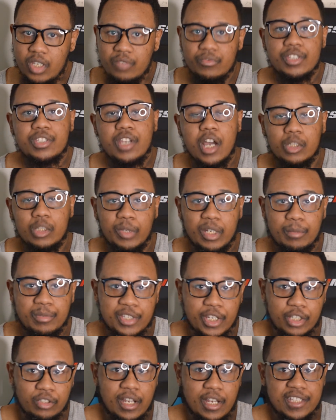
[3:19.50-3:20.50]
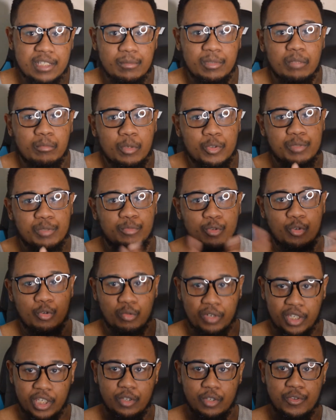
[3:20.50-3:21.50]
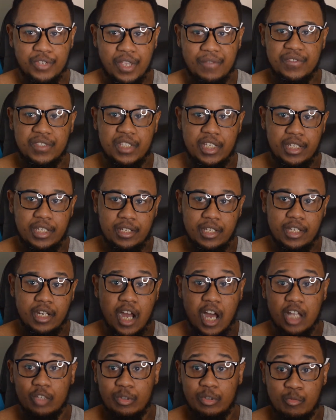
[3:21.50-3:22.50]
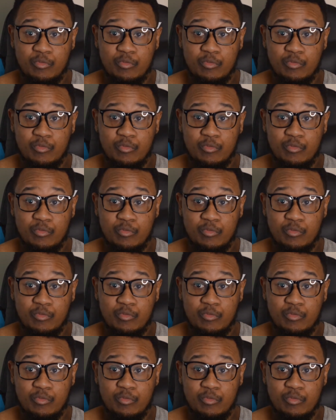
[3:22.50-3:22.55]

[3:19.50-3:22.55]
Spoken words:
This Halloween in particular has some of the most brutal kills I've seen in a Halloween